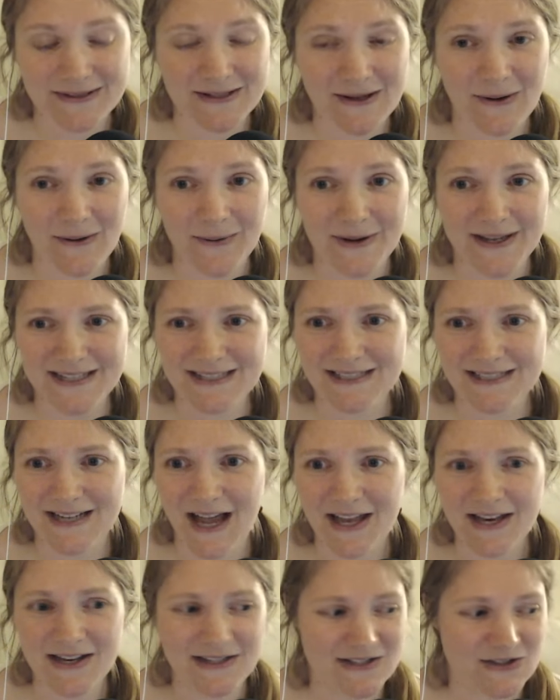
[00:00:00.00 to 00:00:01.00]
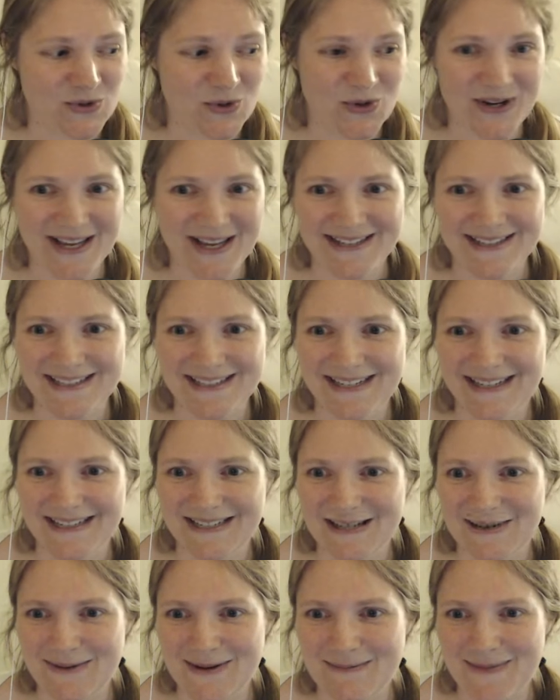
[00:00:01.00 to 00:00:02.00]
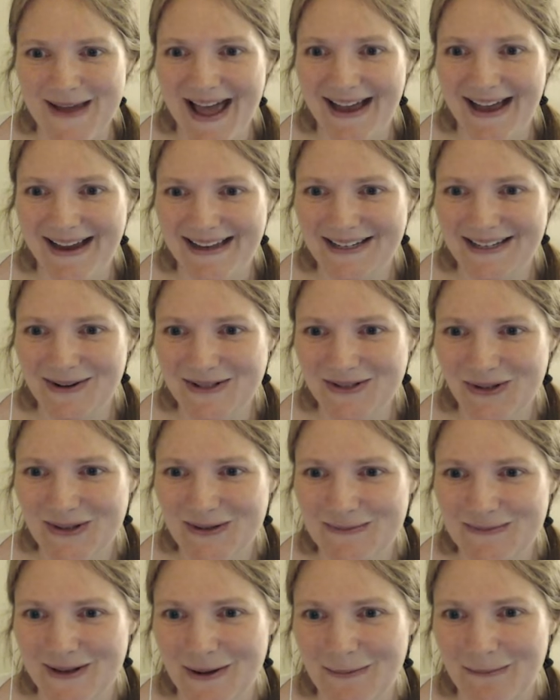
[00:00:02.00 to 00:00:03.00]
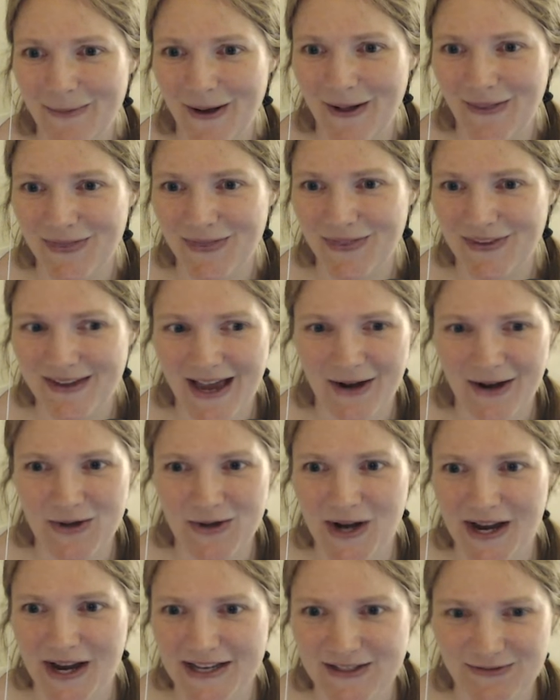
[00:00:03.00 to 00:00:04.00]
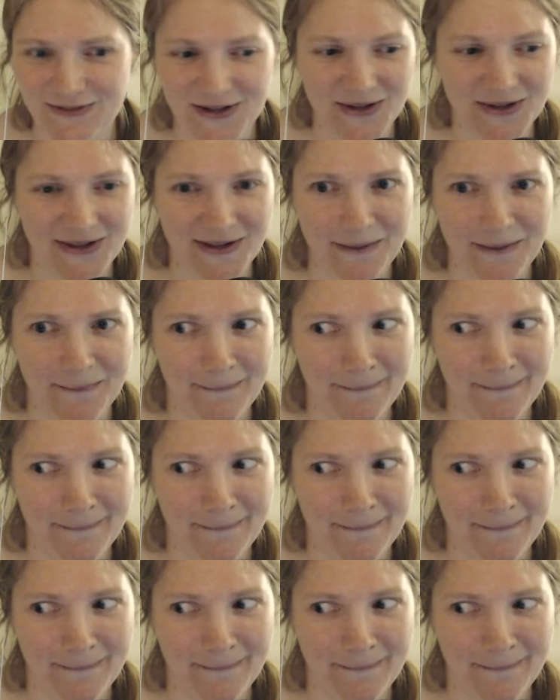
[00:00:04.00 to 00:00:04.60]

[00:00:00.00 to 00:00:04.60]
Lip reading: So it's kind of disorienting to be back. I know it's only been a month. How are you guys feeling?